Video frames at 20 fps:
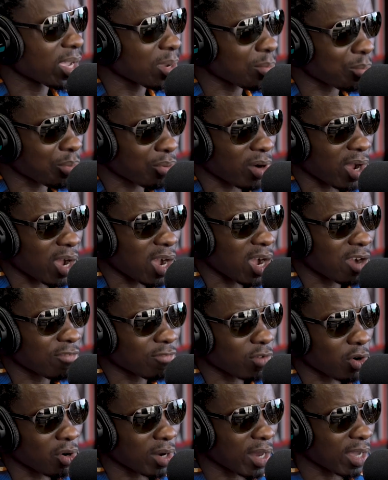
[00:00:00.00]

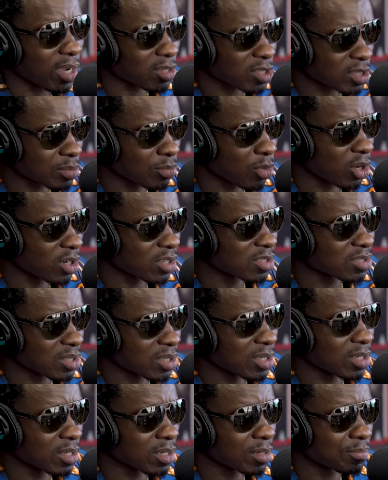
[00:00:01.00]
improv or like mm-hmm. a smaller
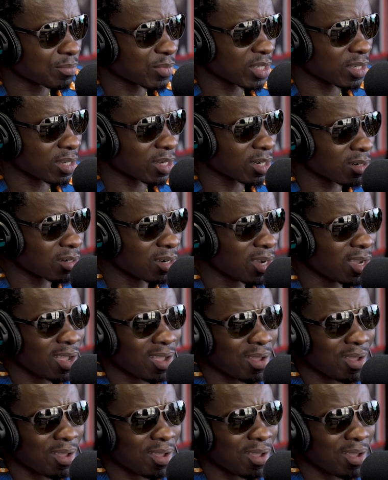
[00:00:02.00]
theater, you know.